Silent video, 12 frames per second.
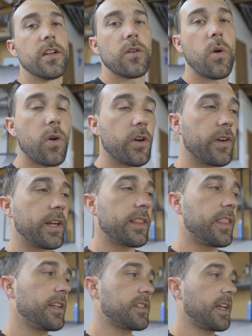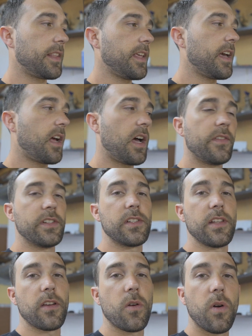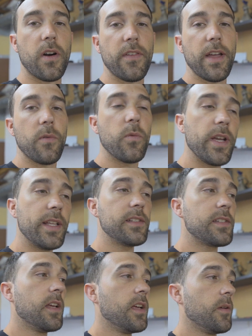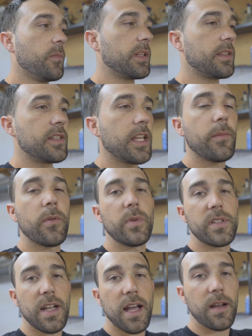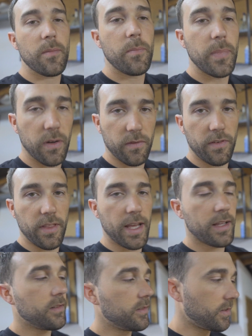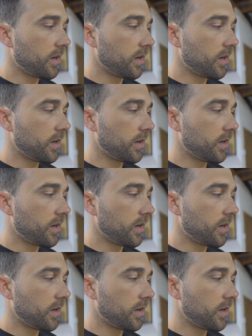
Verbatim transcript: cornering, things like that, obviously the Corvette wins, but the Demon was not built for that.